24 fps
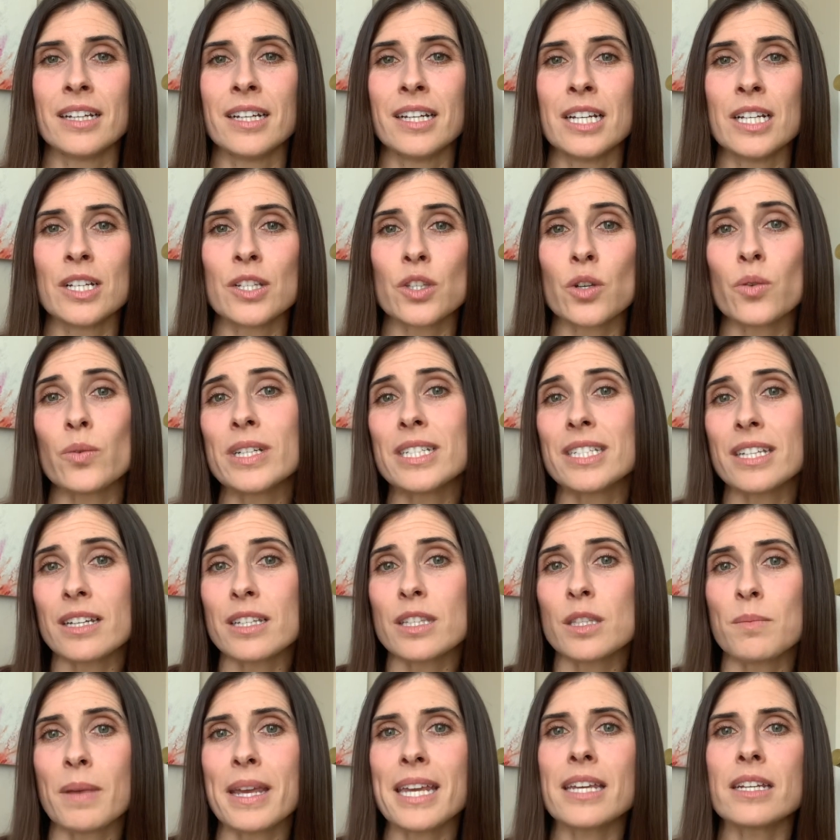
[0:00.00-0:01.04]
So it does
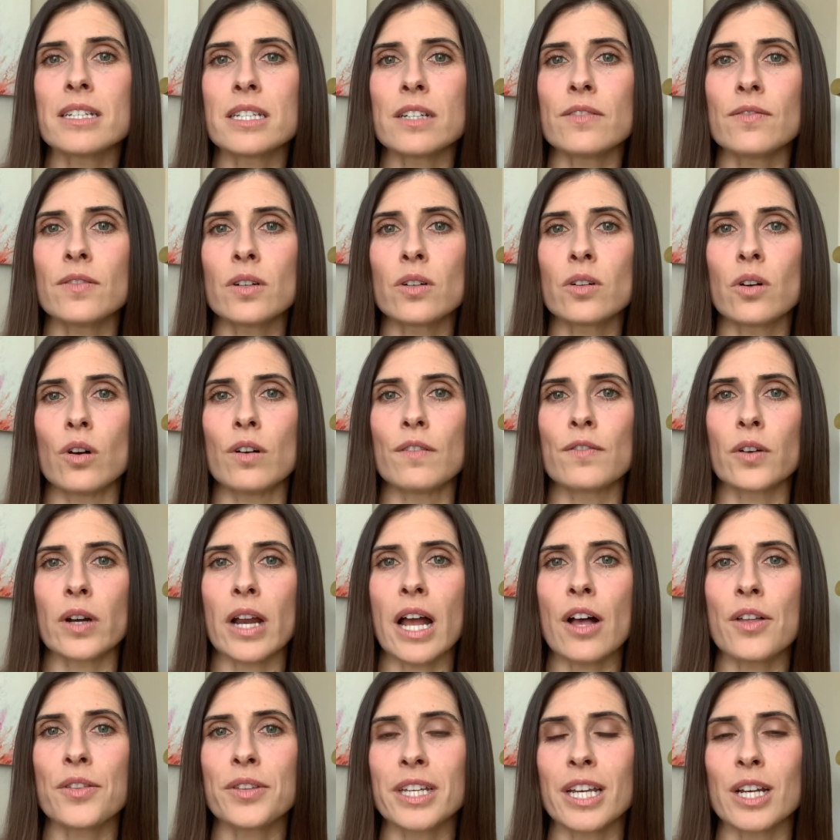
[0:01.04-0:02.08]
make it difficult for
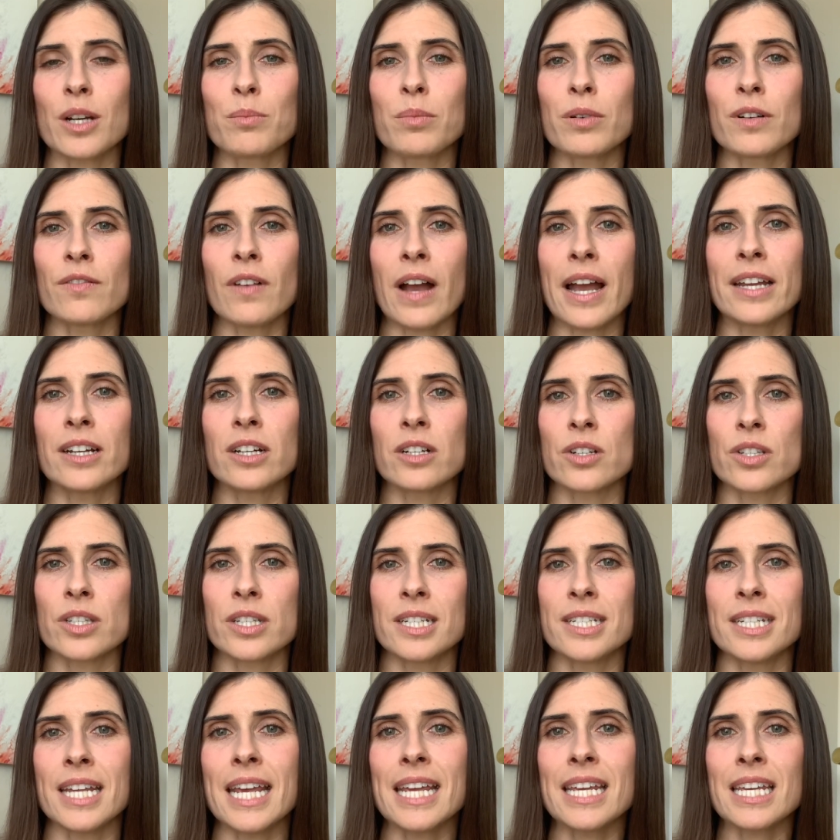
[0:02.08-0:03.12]
healthcare providers to
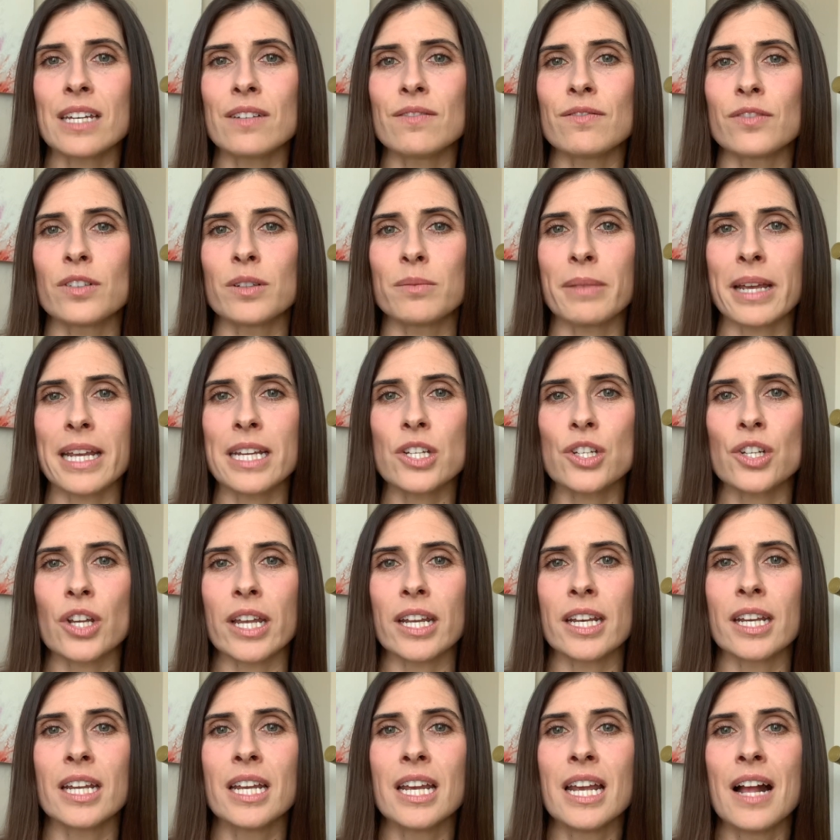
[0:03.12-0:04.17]
take information